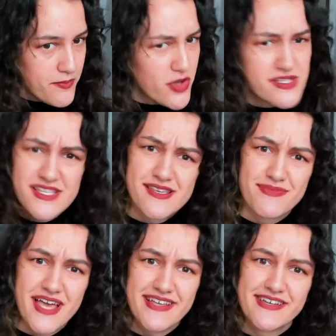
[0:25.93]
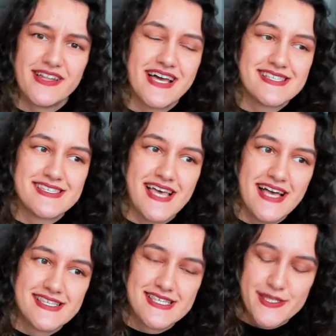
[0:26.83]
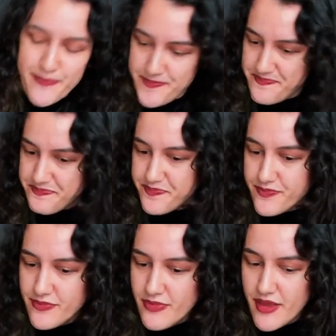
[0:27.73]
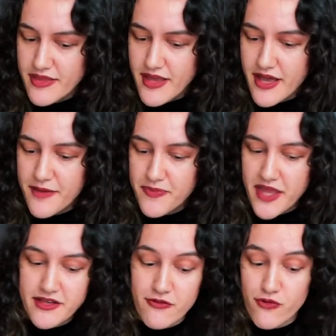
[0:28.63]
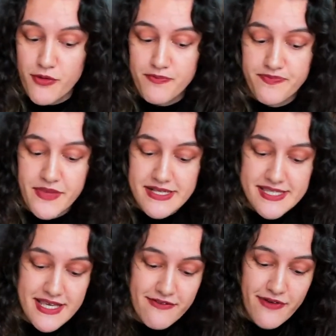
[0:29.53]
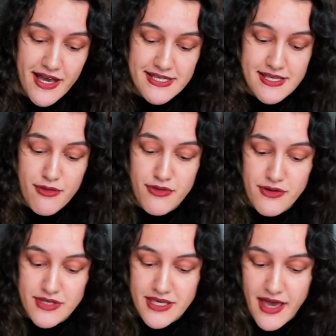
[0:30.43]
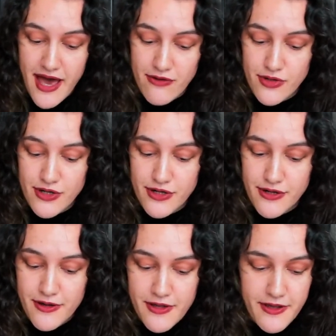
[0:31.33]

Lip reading: mostly some technical exercises that are from Steve Vai's 30-hour